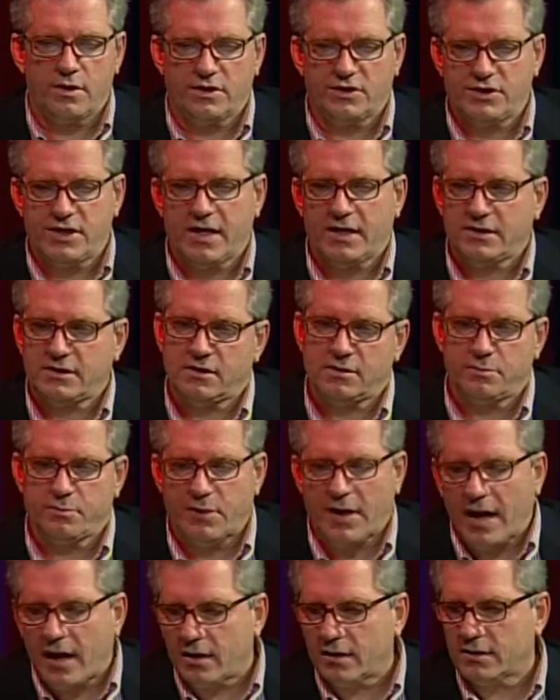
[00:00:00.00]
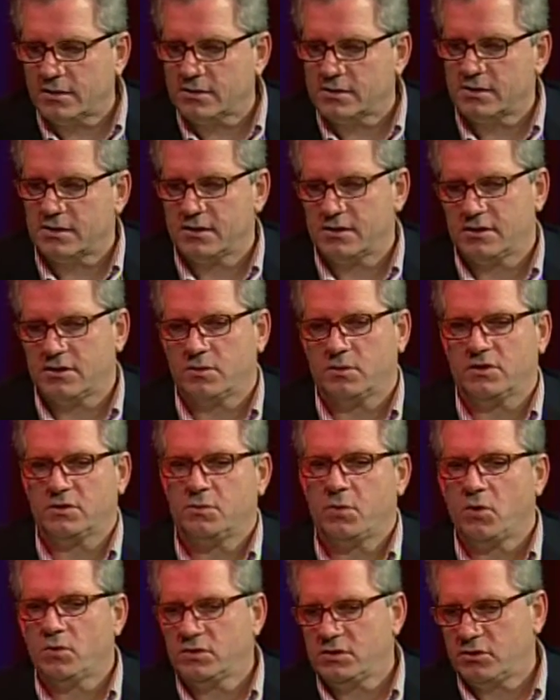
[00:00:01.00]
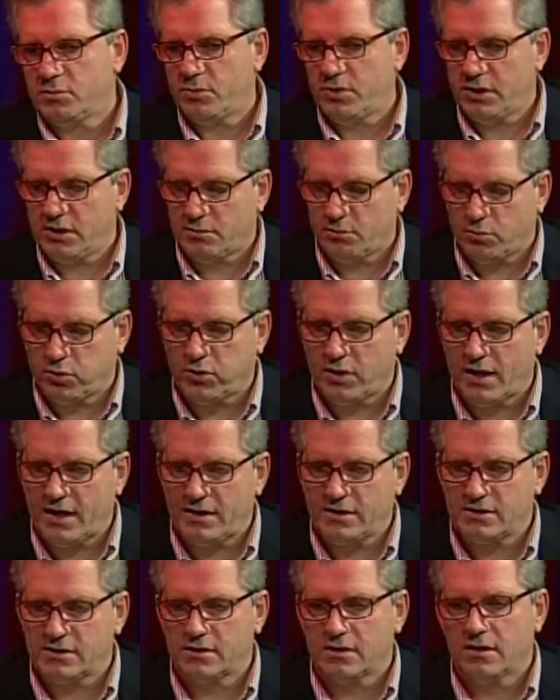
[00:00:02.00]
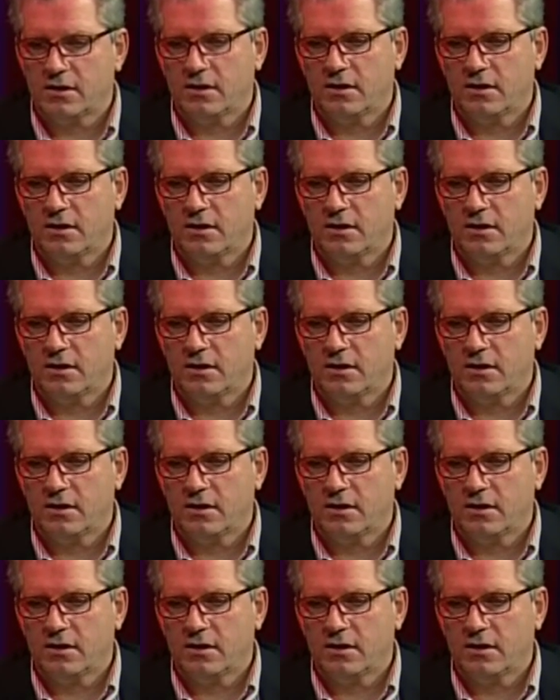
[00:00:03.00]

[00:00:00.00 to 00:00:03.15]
checks and balances that were supposed to be in place